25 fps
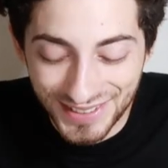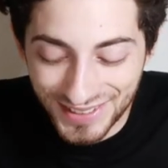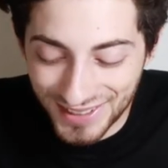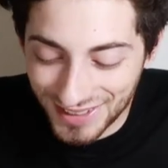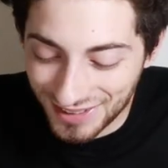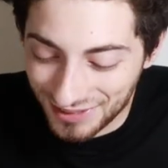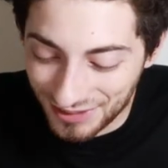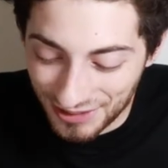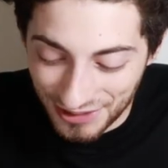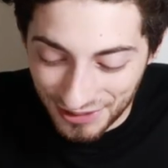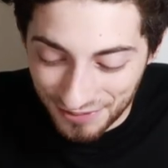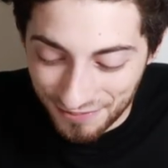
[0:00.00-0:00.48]

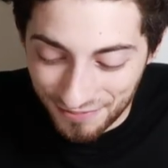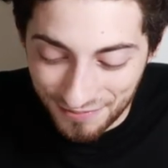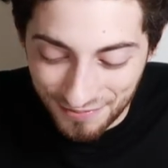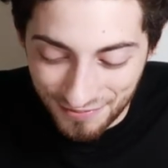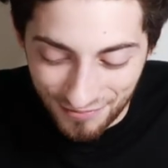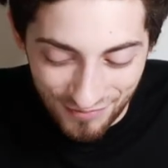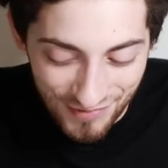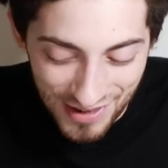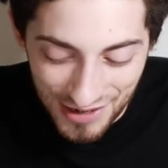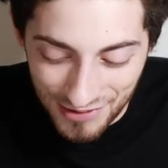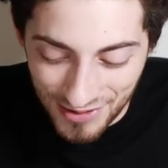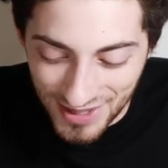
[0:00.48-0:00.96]
It's
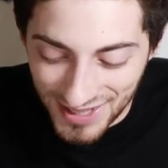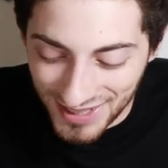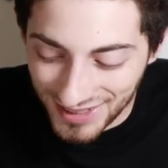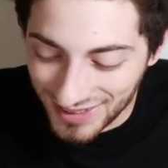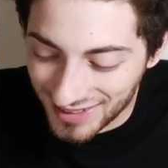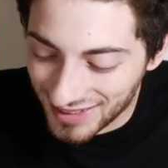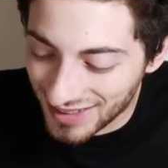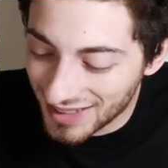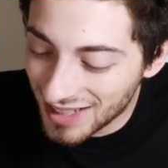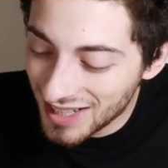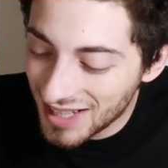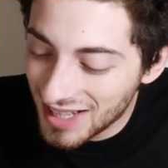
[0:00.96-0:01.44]
very
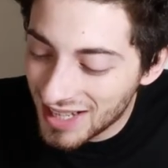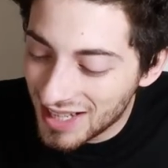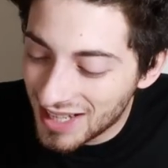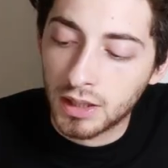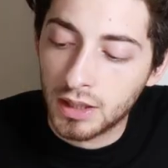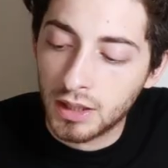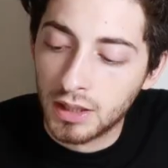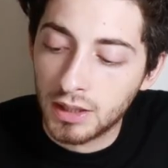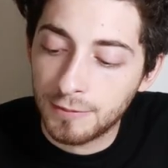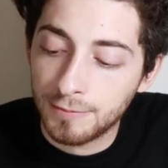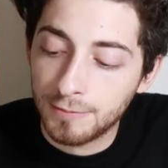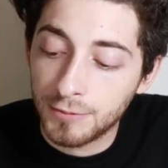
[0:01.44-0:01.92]
easy.
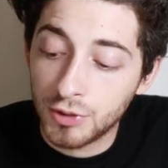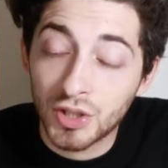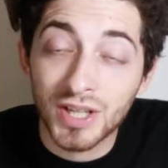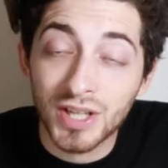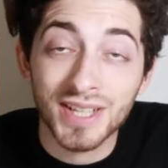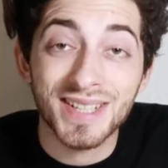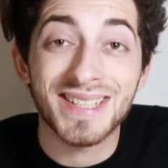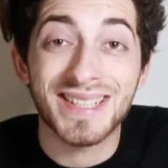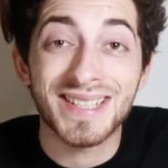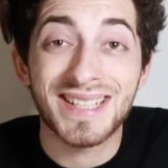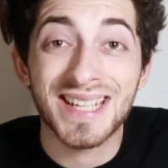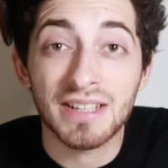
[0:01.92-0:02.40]
You
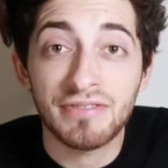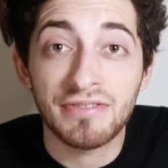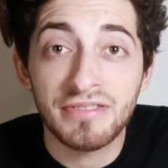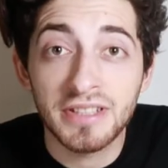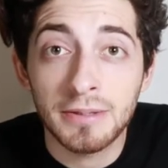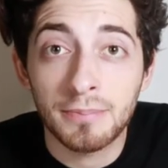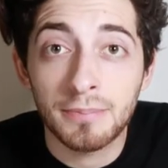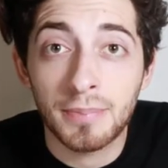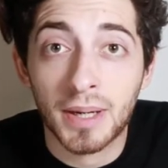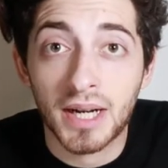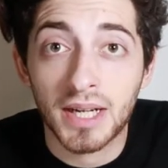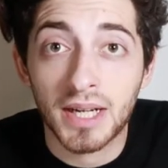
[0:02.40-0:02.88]
can
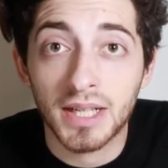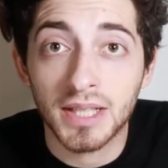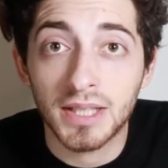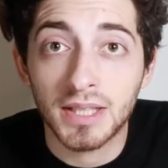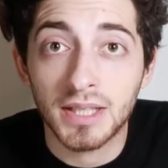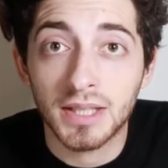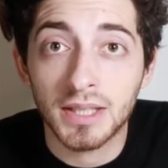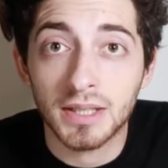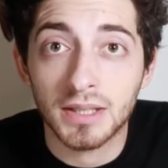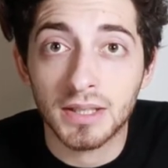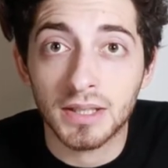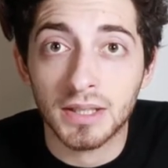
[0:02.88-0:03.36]
definitely
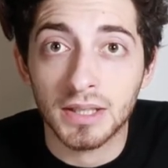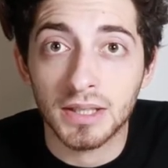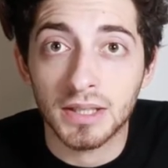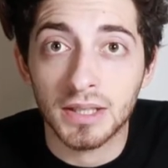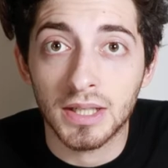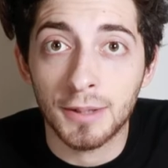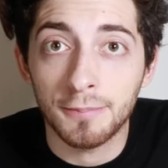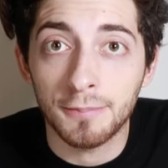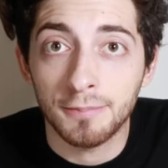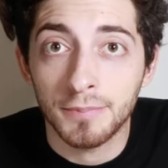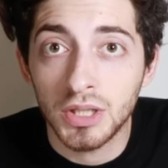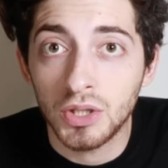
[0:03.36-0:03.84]
buy
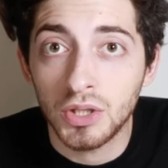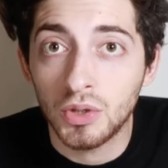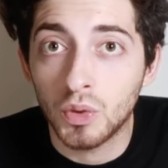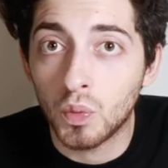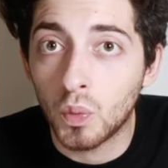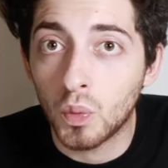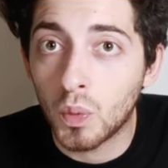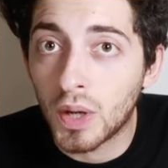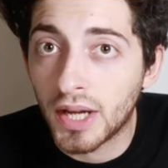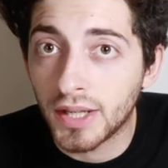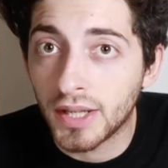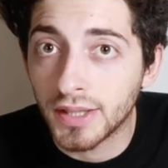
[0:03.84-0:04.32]
a Mju
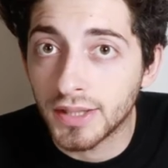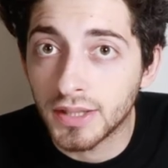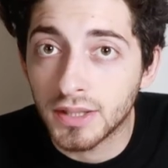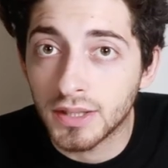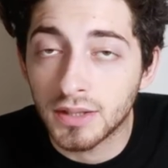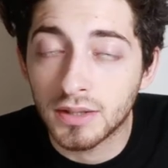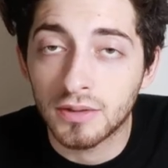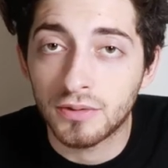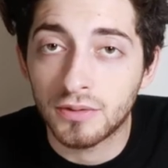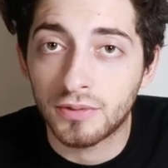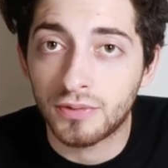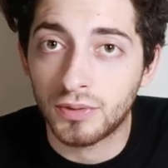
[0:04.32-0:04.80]

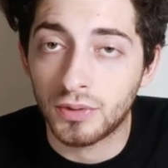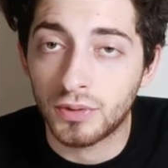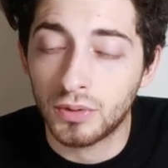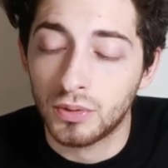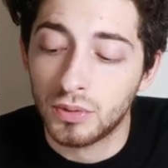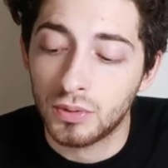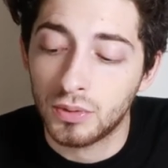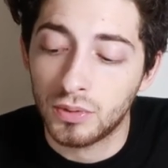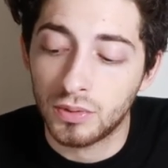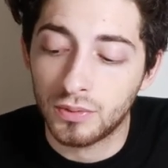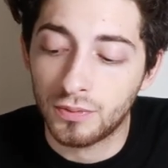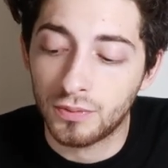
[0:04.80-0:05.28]
1
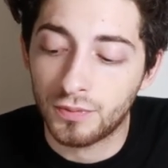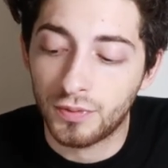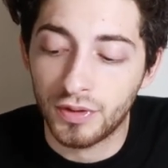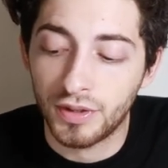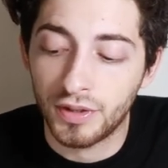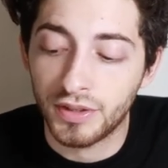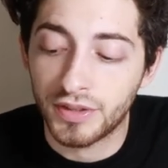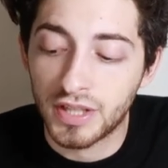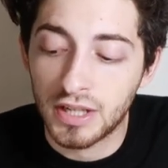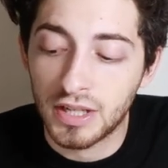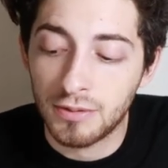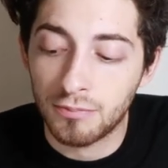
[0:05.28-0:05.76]
for
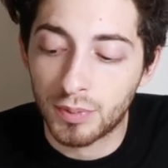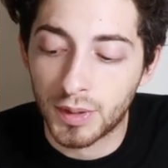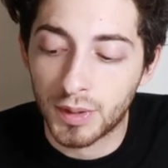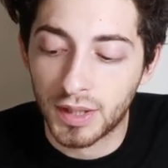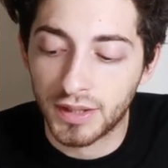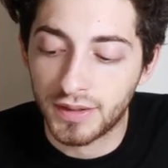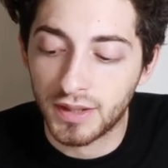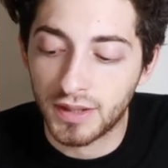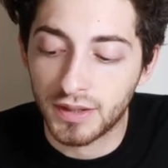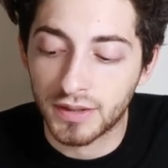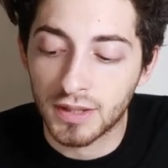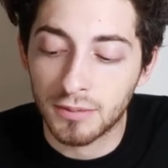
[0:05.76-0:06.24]
the same
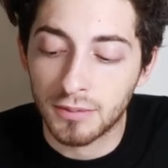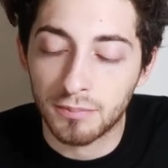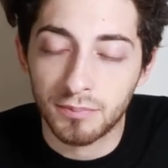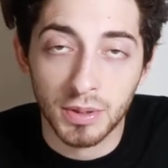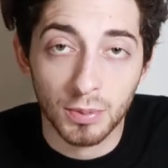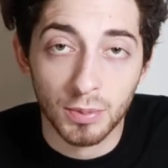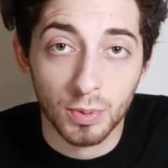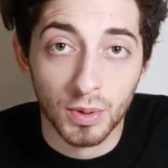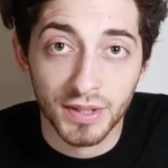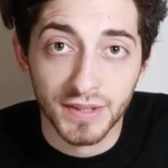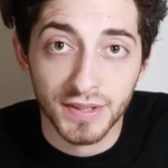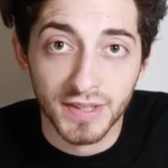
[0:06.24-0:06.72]
price that some
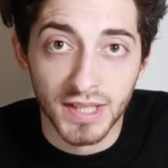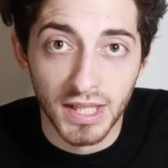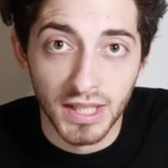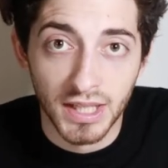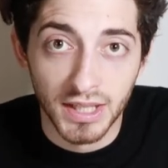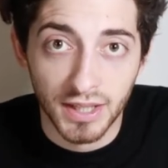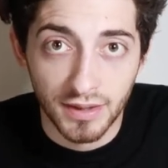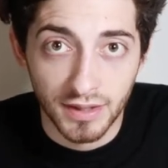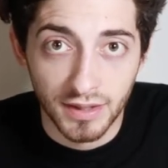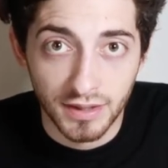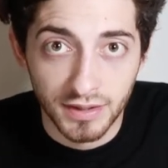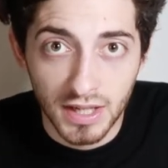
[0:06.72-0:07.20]
people are
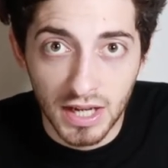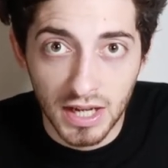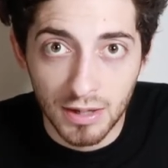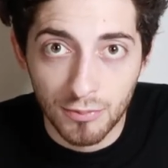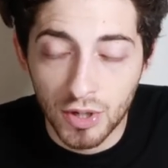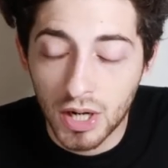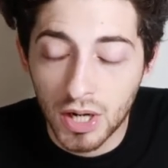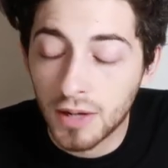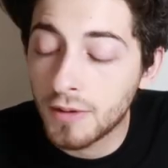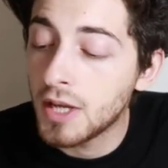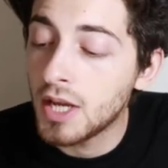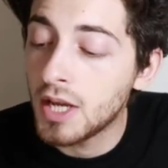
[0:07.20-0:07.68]
selling this
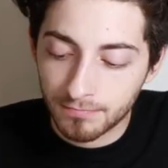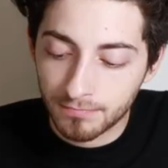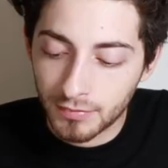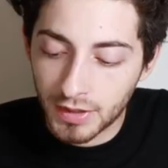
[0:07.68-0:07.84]
camera.